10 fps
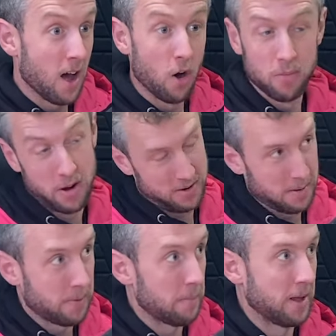Like, oh, well, yeah,
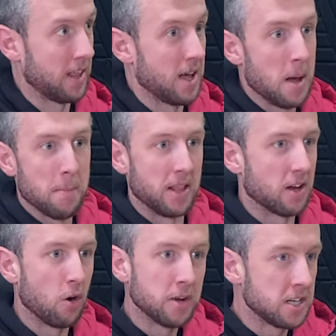but but like, but like
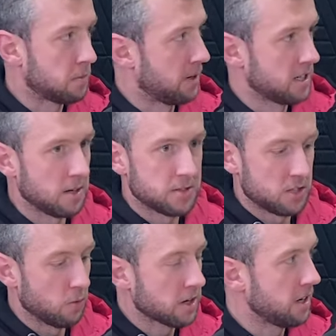all you need is press ups.
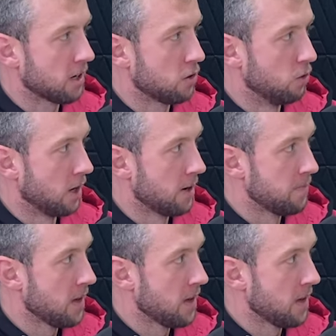It's working your core.